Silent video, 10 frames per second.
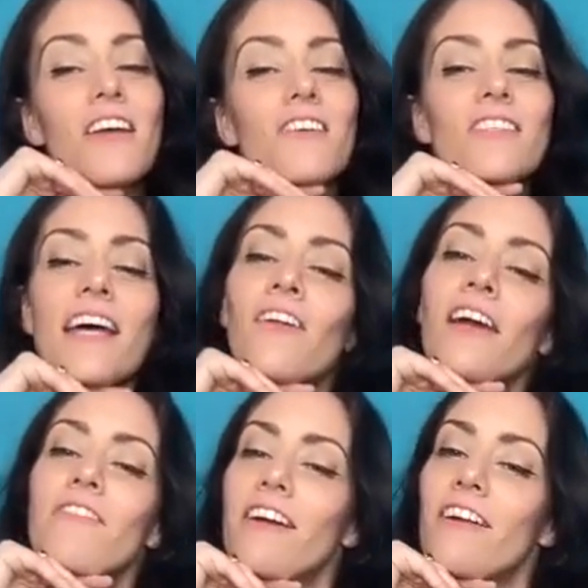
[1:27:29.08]
when you sound like
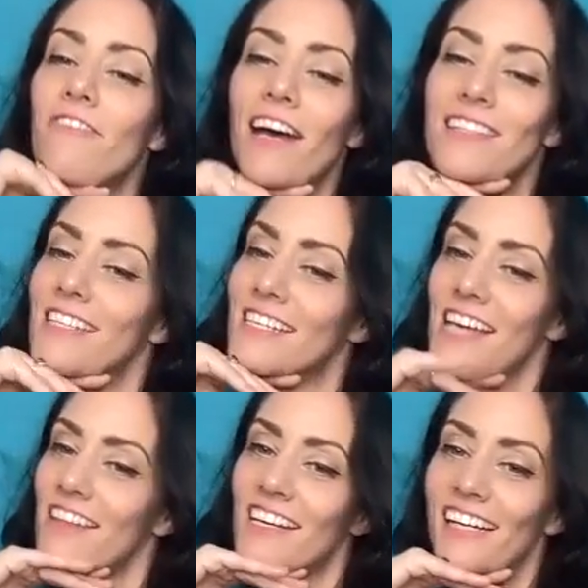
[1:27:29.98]
a very fancy
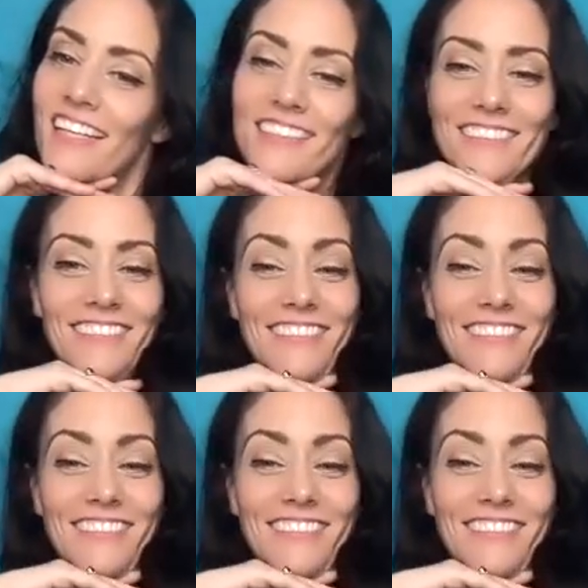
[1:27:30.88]
Southerner.